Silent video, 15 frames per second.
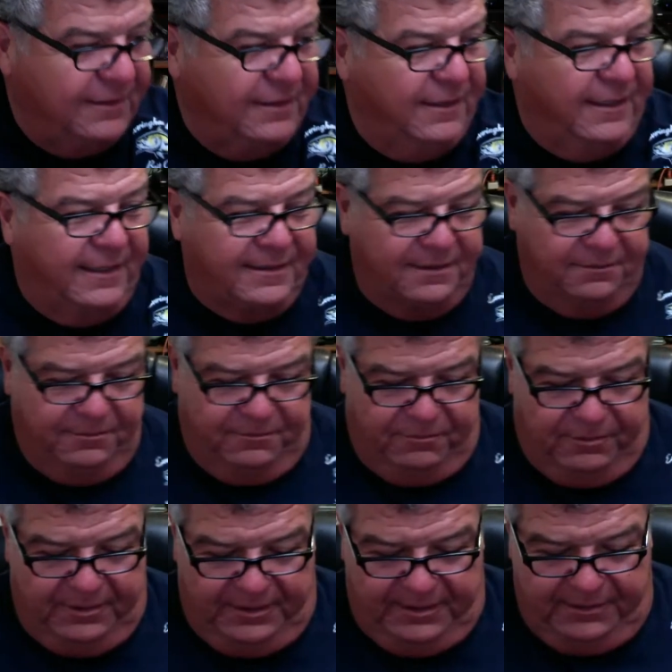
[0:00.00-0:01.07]
And that's a
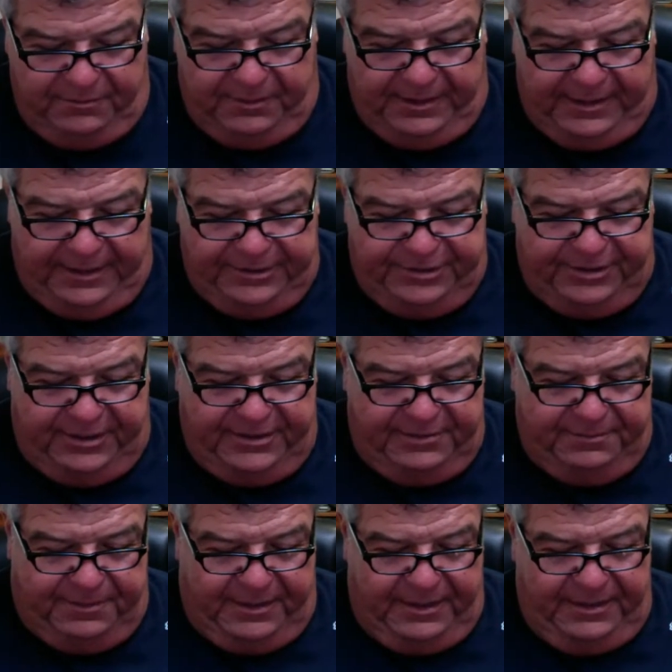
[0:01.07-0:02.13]
good way I judge
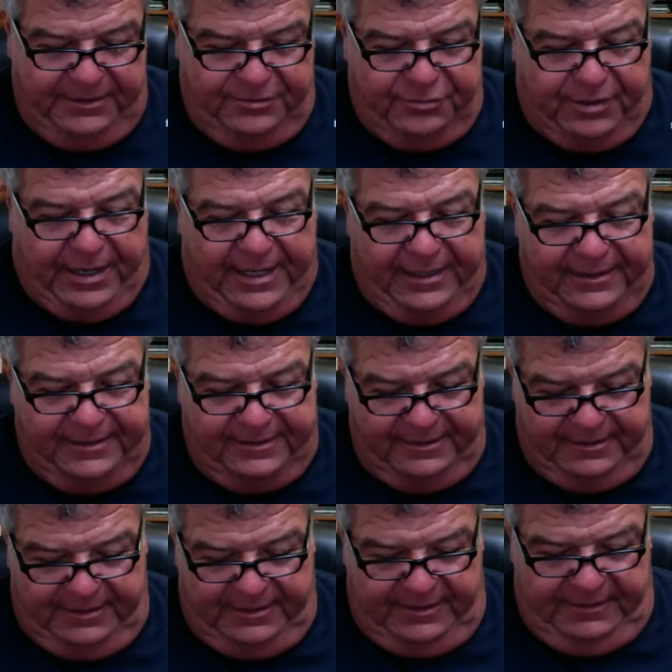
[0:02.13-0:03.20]
my drags,
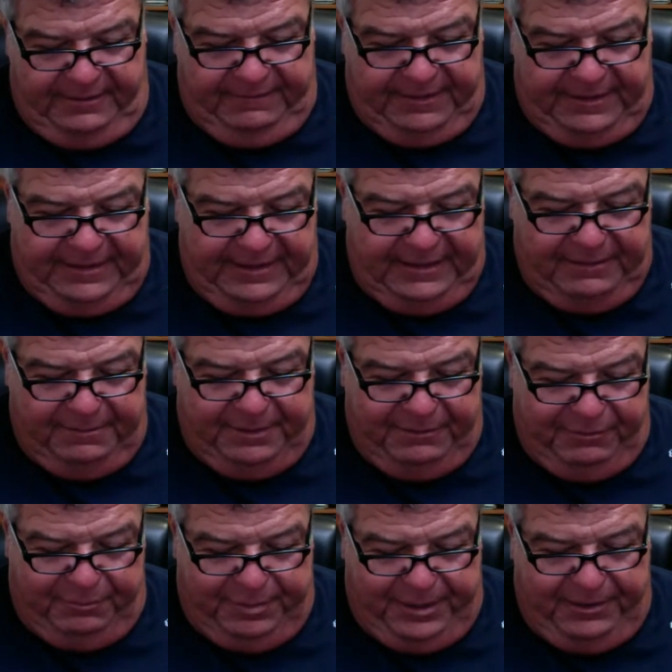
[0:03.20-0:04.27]
if they need to be
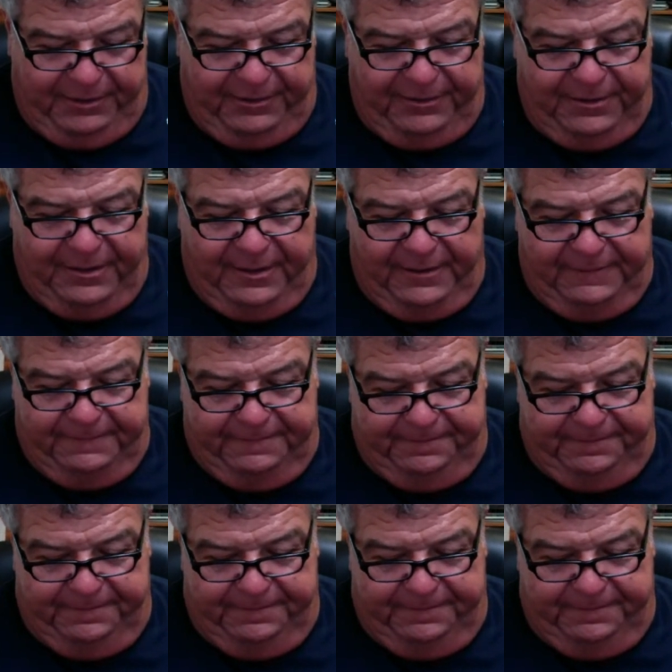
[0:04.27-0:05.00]
repaired or not.